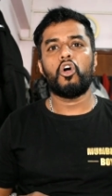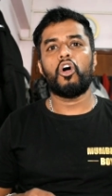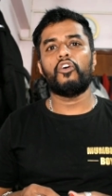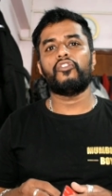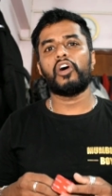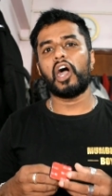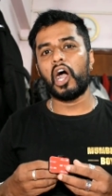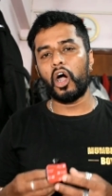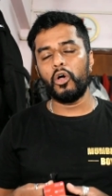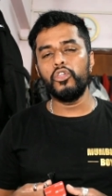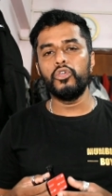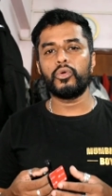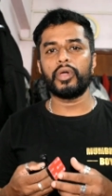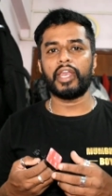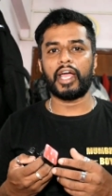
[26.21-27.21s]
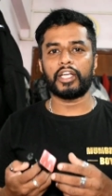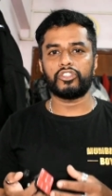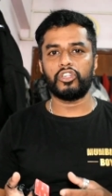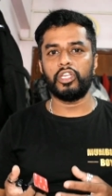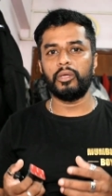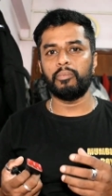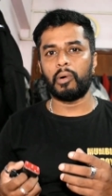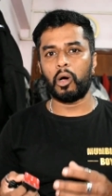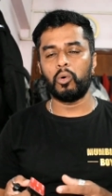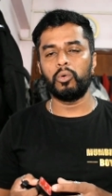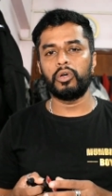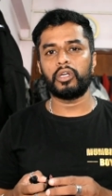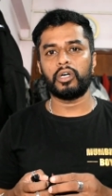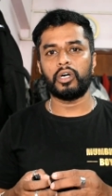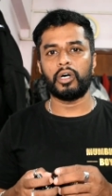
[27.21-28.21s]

of how you can actually mount